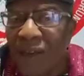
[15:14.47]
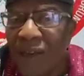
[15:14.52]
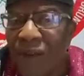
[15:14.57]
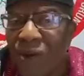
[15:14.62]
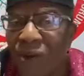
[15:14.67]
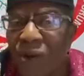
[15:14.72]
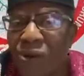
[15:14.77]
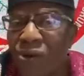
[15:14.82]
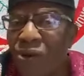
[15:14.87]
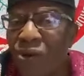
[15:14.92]

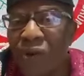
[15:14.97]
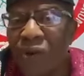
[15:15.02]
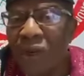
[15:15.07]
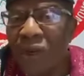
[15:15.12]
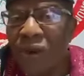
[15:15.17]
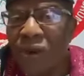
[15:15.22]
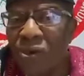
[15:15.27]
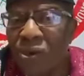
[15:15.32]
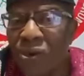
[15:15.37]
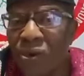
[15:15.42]
Go through the
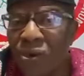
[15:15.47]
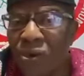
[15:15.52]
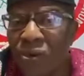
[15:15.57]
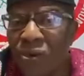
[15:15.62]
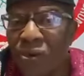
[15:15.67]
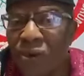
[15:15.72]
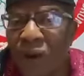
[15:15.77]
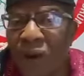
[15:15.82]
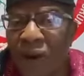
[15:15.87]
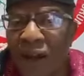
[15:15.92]

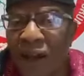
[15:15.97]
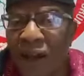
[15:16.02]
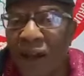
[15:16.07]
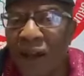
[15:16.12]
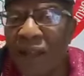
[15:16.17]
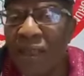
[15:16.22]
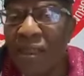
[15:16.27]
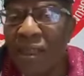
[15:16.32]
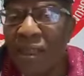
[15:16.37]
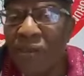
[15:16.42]
Constitution
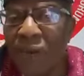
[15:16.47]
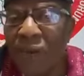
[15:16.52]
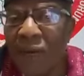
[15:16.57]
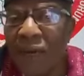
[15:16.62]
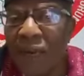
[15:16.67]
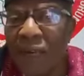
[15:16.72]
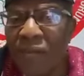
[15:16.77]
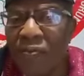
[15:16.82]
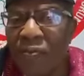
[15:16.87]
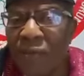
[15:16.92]
and see
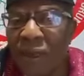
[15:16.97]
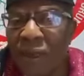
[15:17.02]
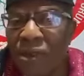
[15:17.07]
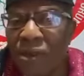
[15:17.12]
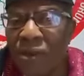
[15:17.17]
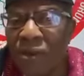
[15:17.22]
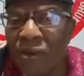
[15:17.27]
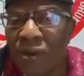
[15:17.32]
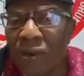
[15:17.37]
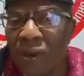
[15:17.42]
whether it's
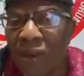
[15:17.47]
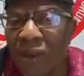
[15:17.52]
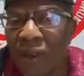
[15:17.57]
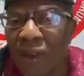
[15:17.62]
mentioned.